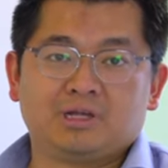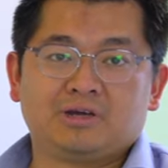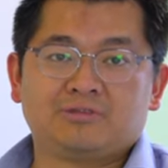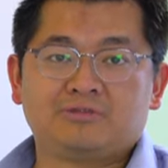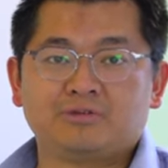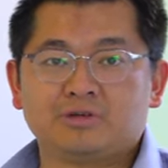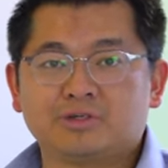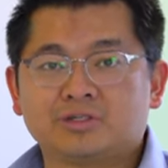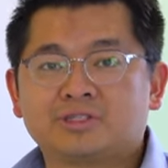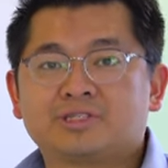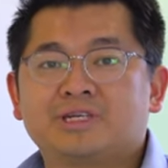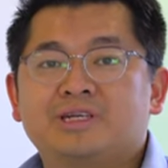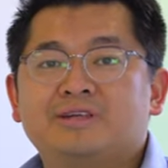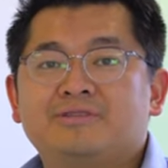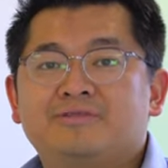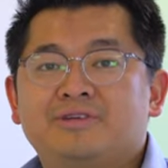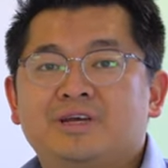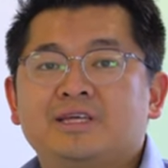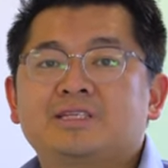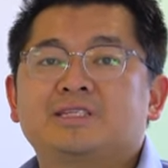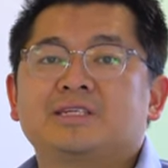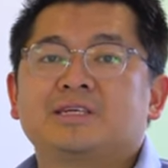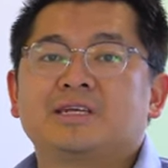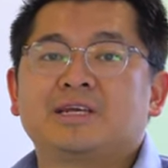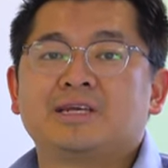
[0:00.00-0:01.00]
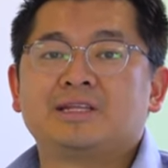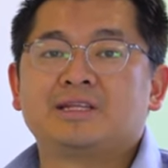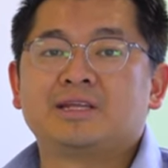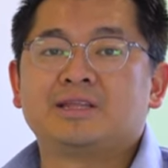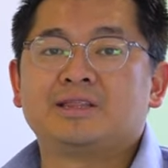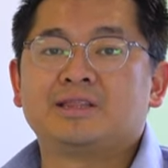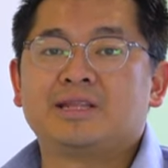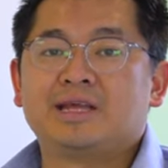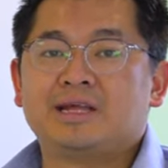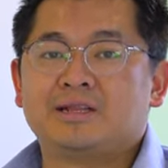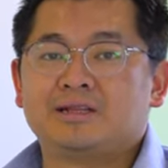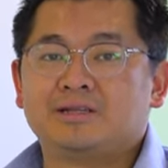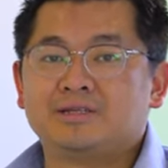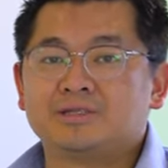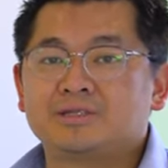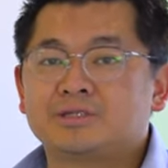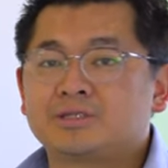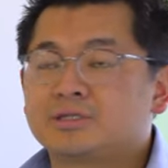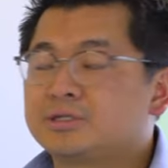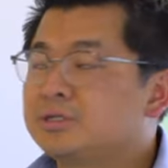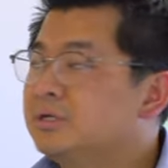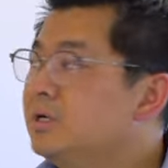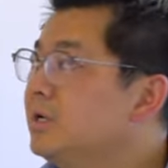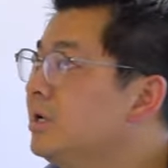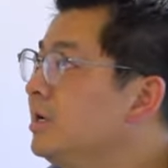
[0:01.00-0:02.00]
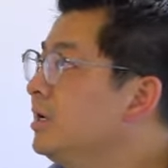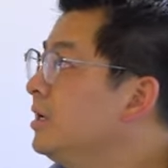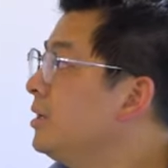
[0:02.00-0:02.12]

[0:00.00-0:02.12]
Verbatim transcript: love real estate investing in the Netherlands,